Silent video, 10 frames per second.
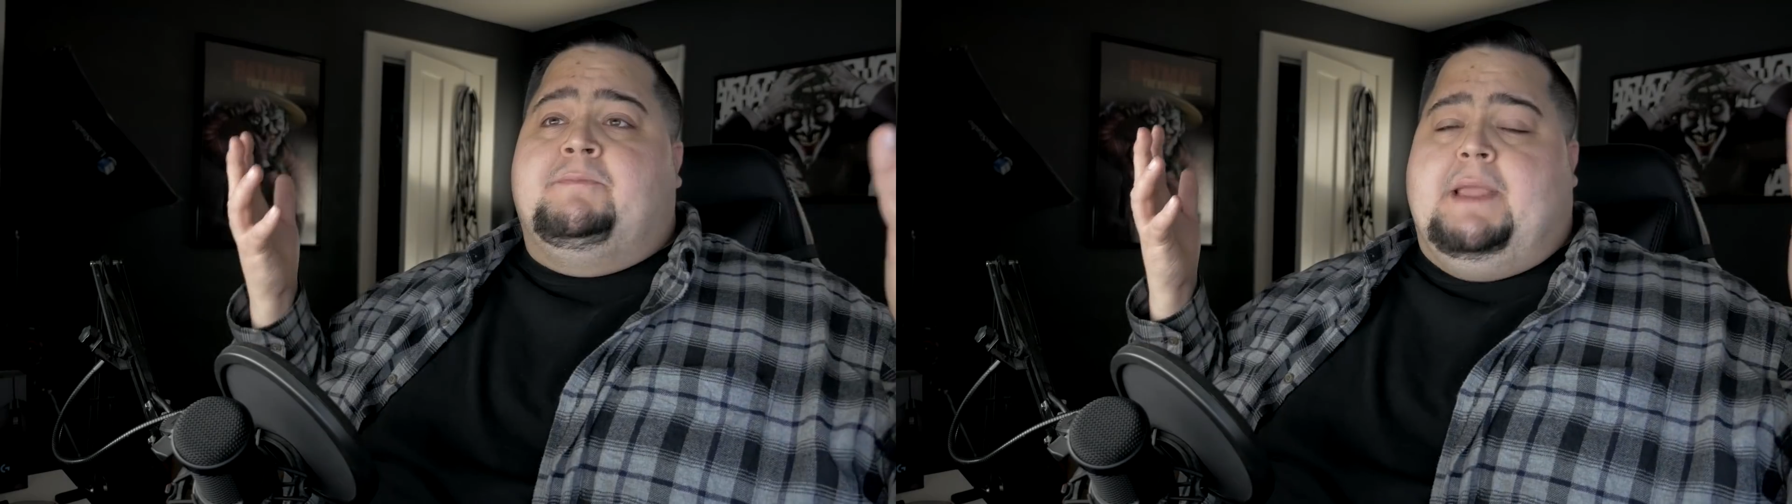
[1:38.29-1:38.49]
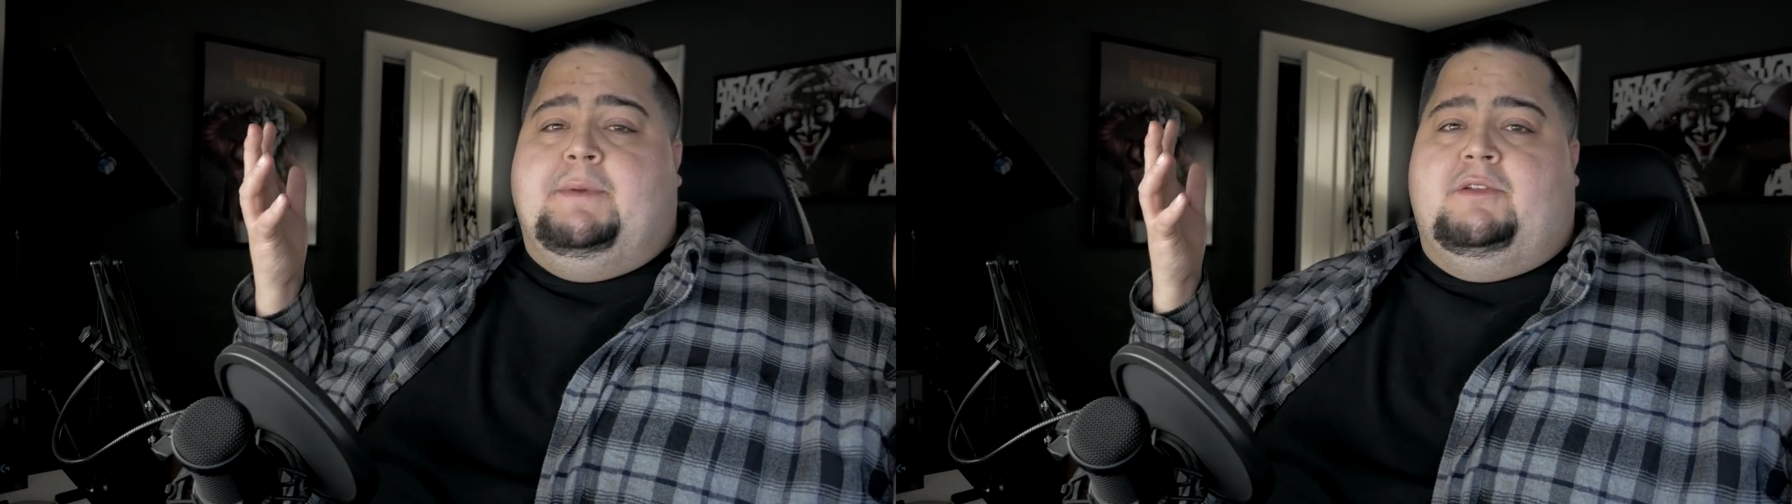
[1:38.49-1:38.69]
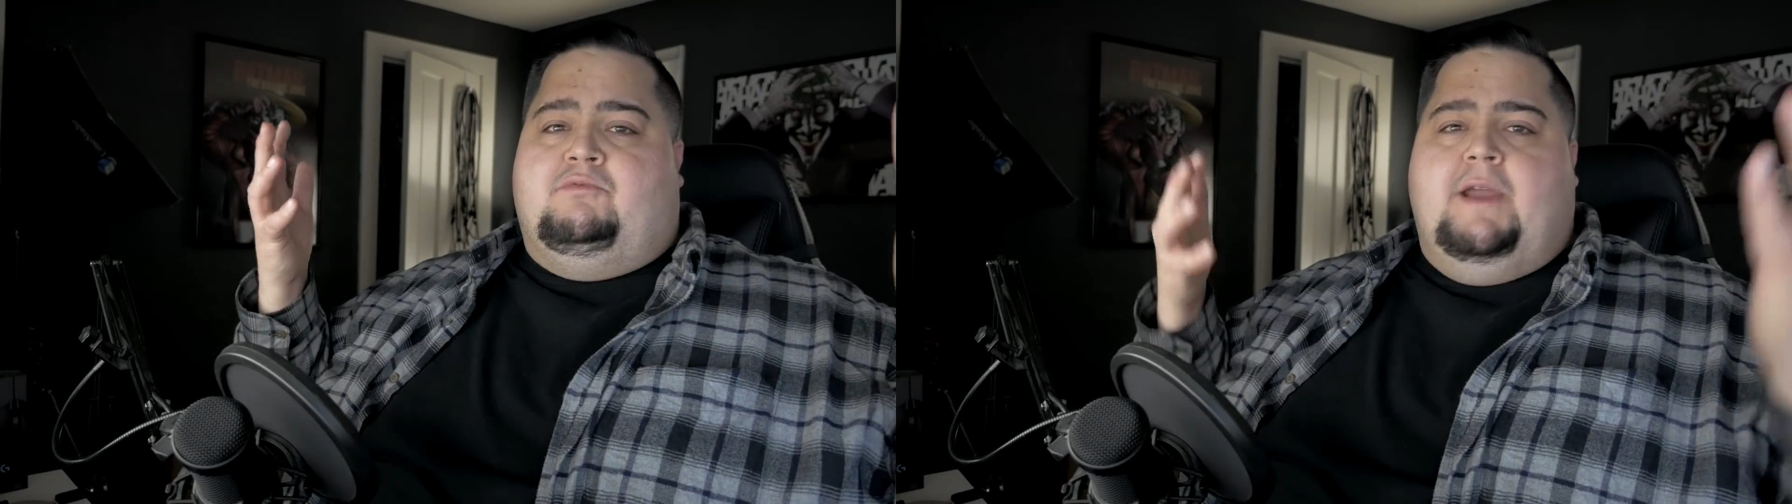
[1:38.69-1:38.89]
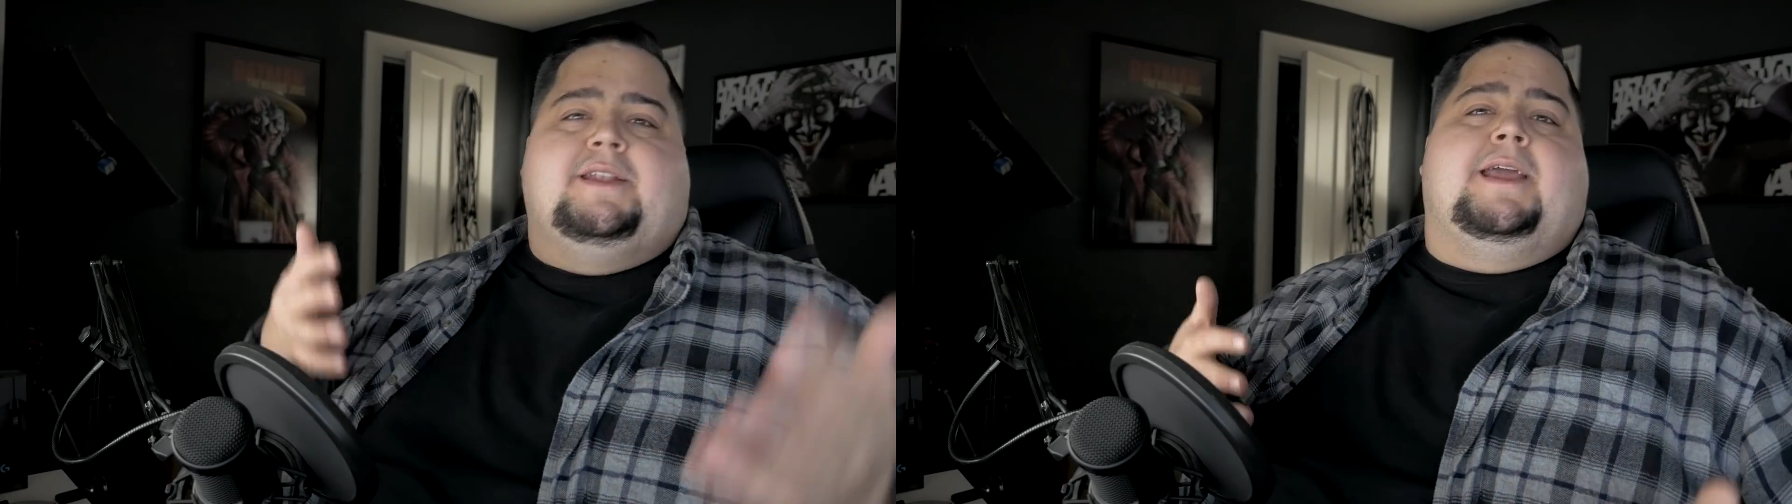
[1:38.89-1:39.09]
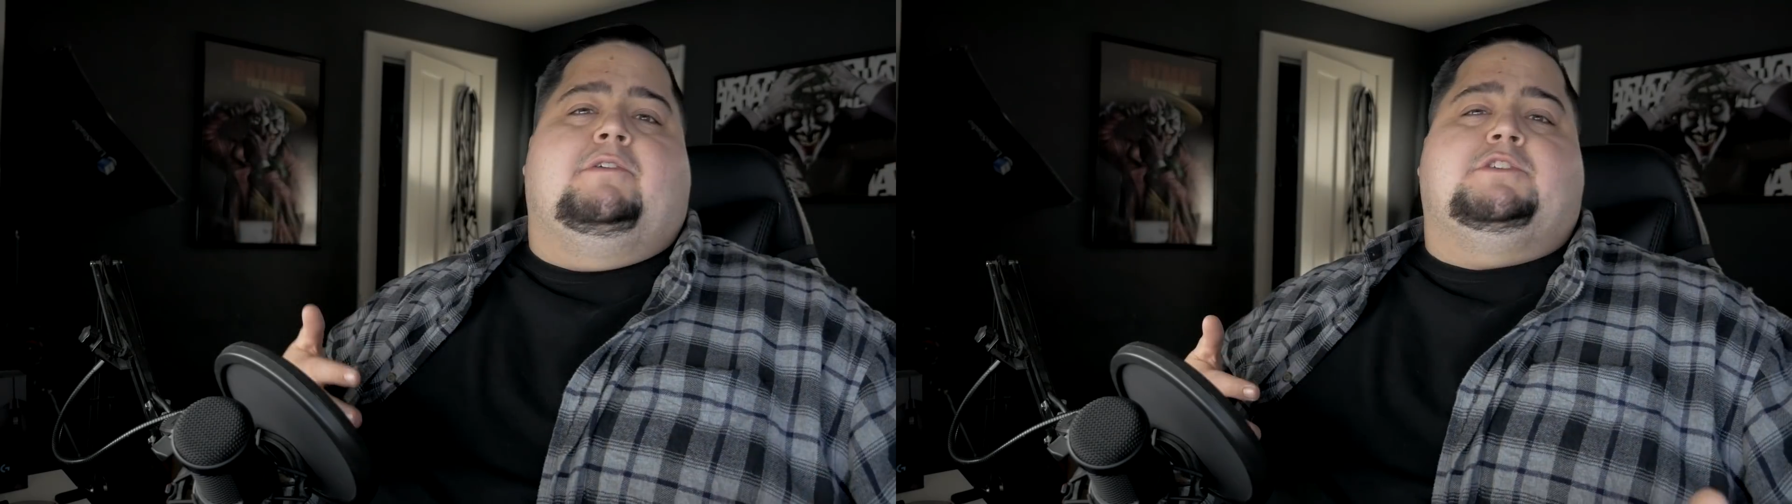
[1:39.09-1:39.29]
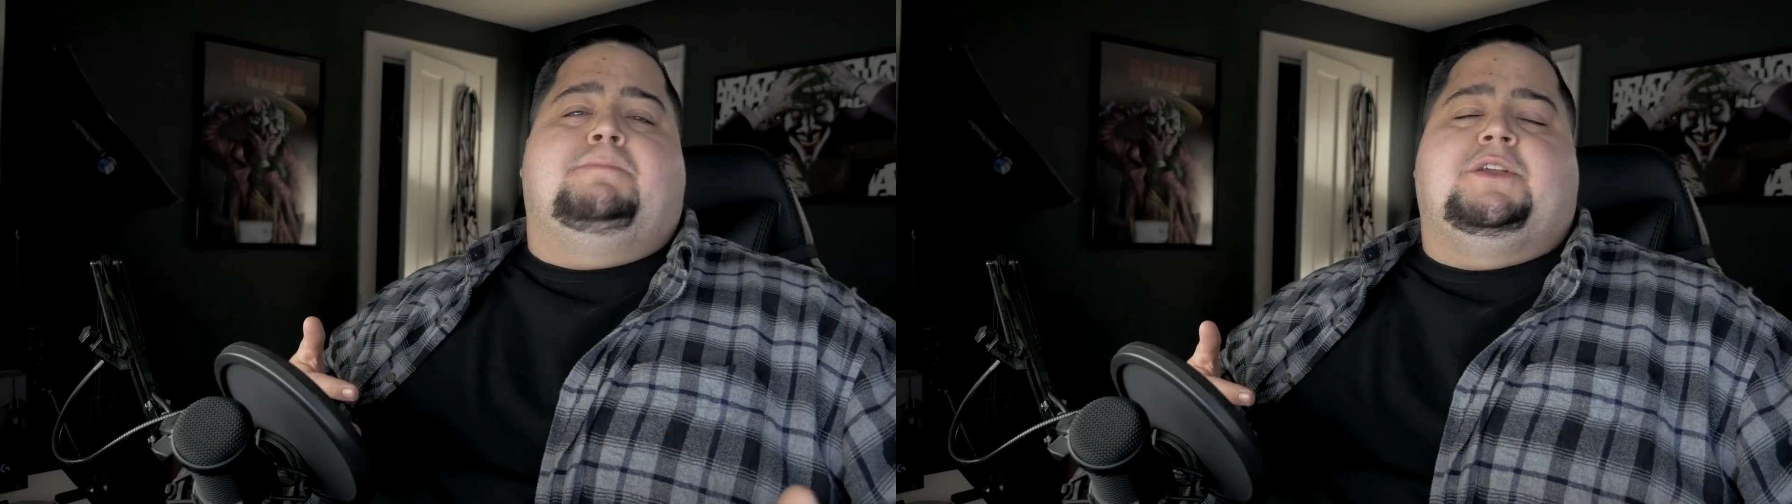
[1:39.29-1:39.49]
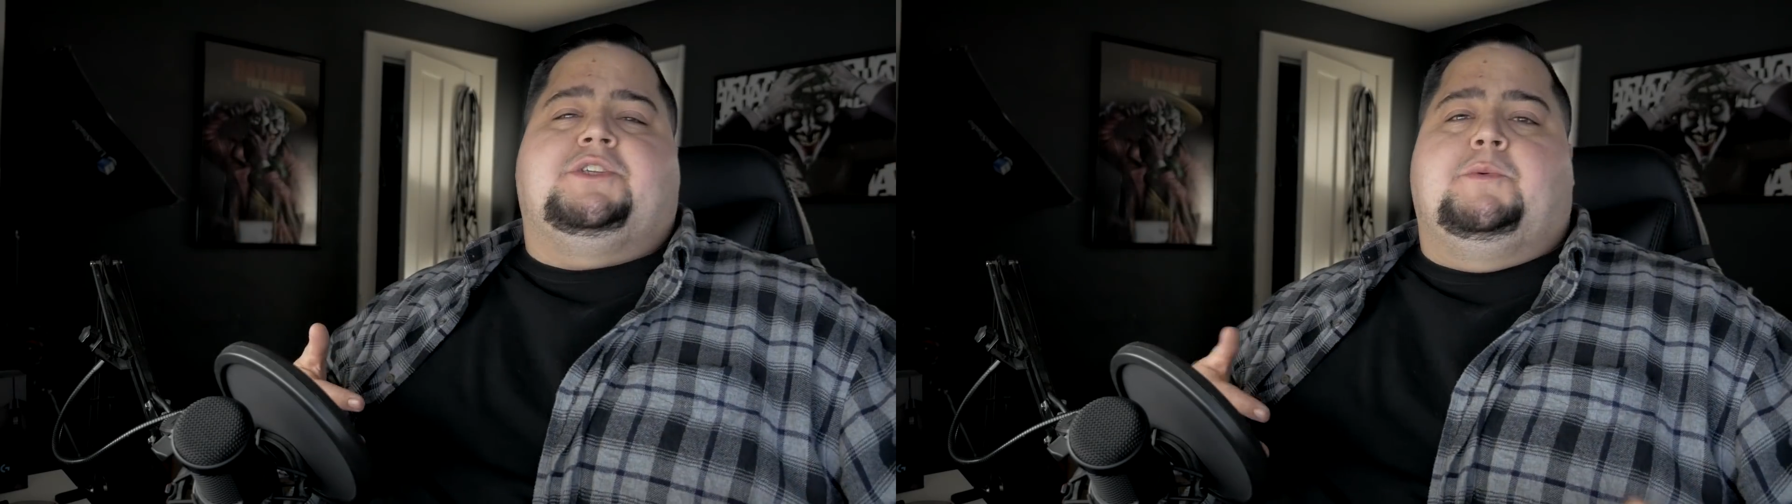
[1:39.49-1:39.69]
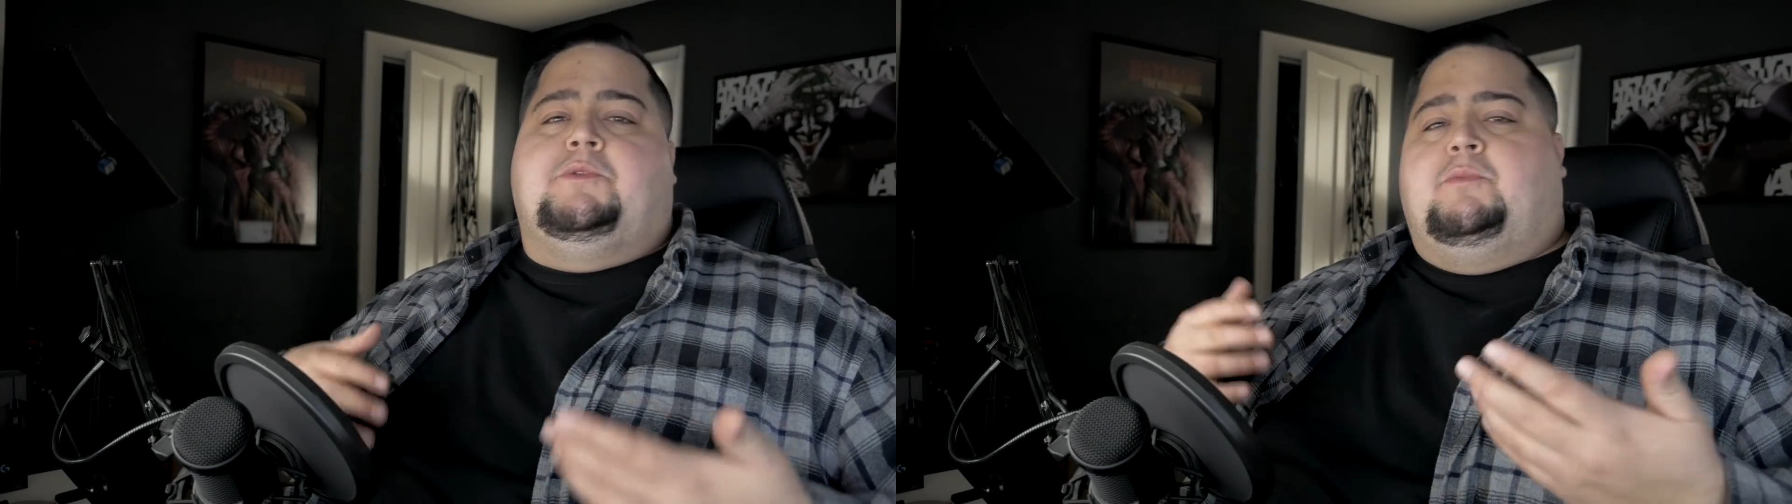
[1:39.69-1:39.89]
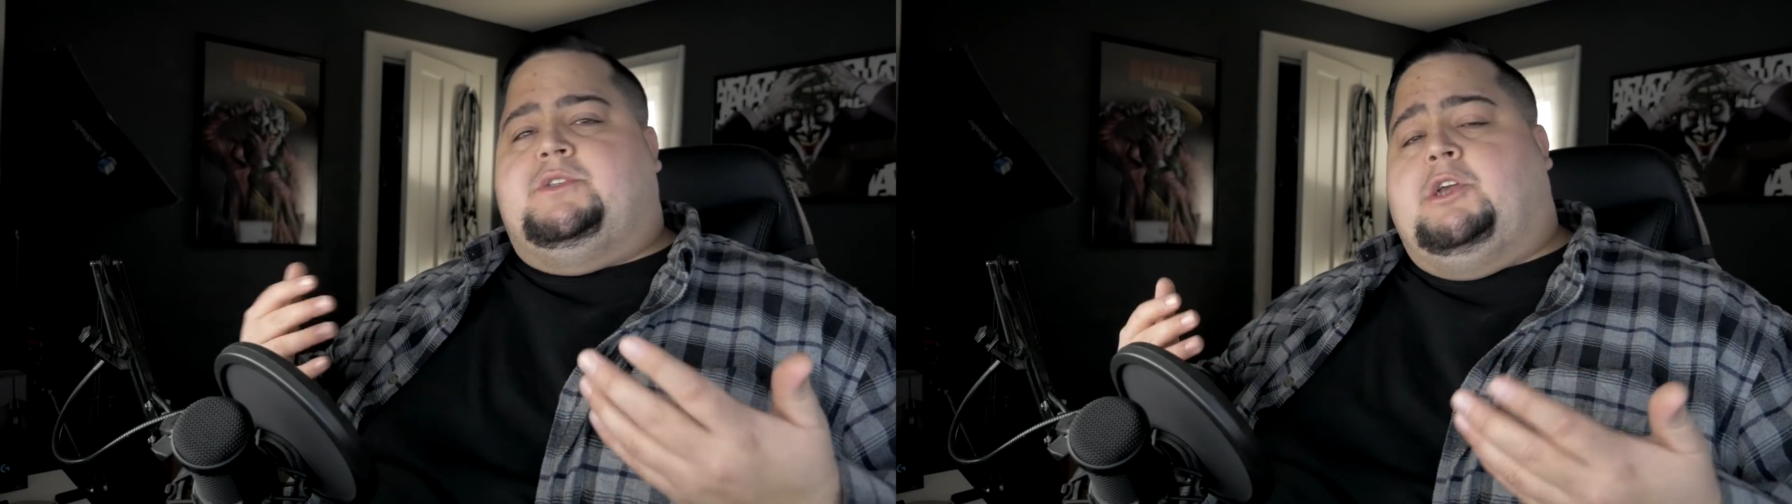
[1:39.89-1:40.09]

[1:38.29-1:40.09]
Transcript: I mean, right now, especially with what's